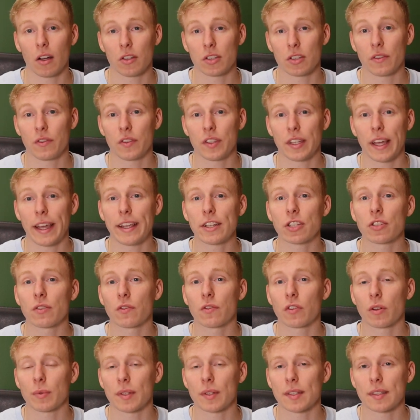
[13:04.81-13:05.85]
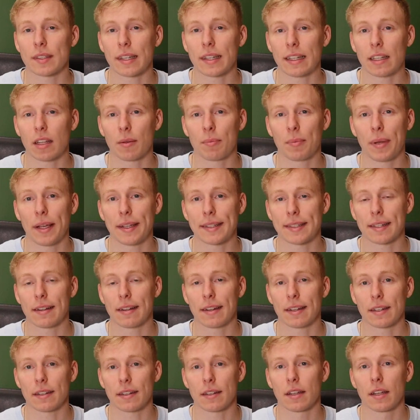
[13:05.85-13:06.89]
or deviation from the standard
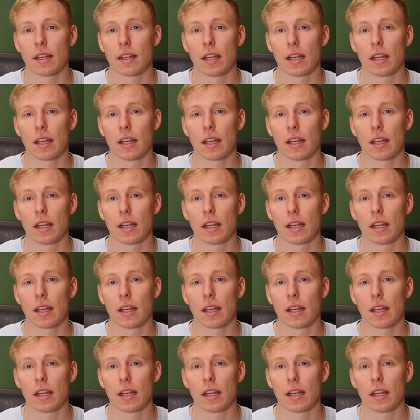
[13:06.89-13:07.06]
baseline